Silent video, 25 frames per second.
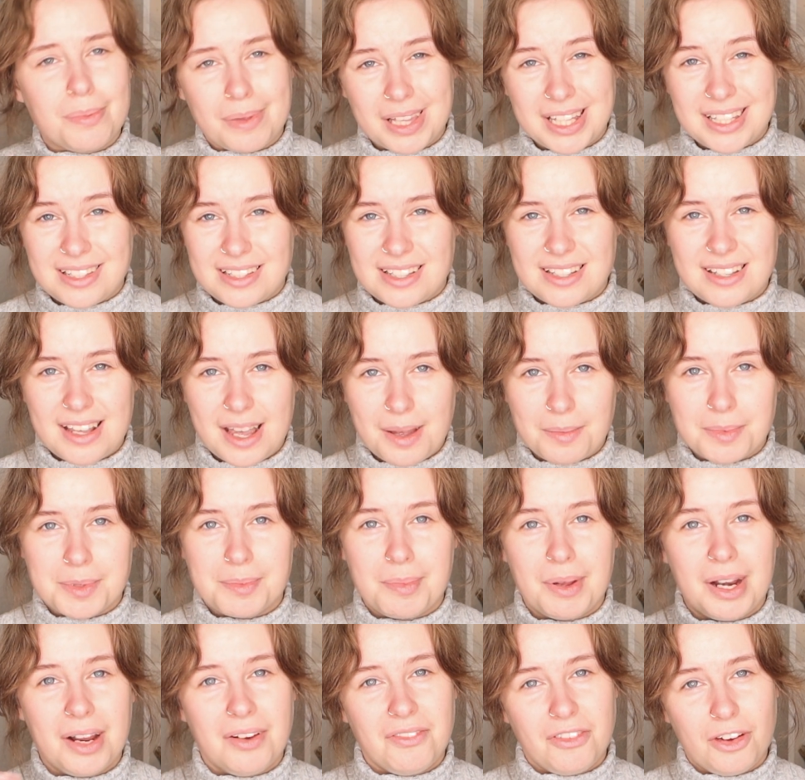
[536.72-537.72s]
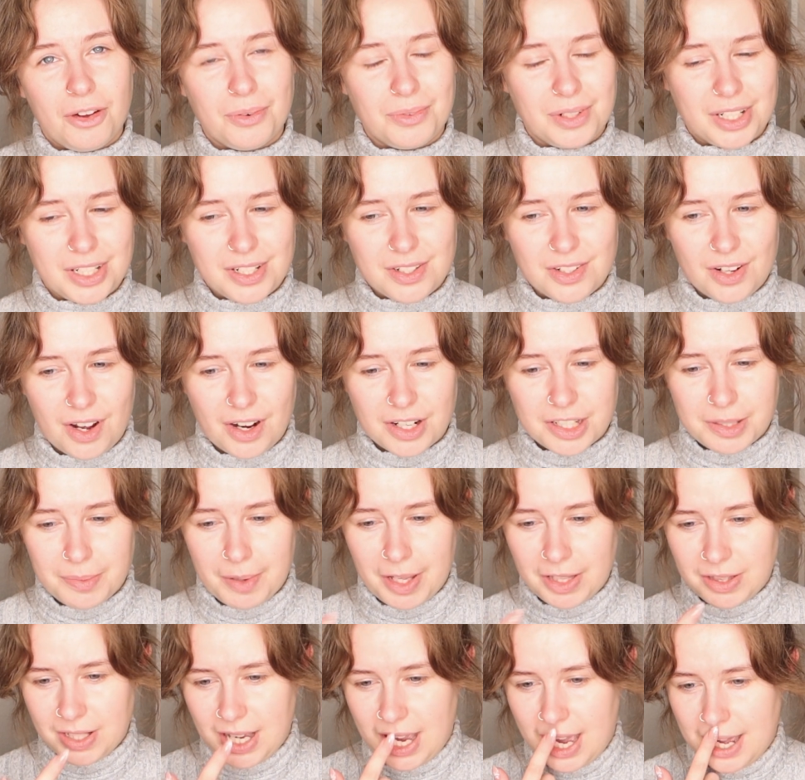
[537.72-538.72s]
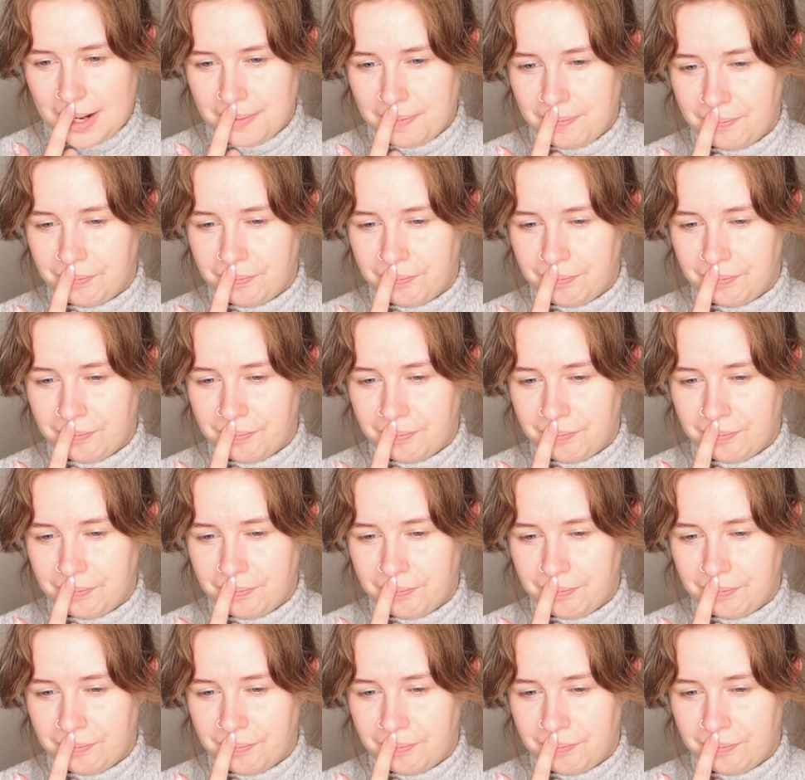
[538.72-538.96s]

play The Sims, but I've already talked about that.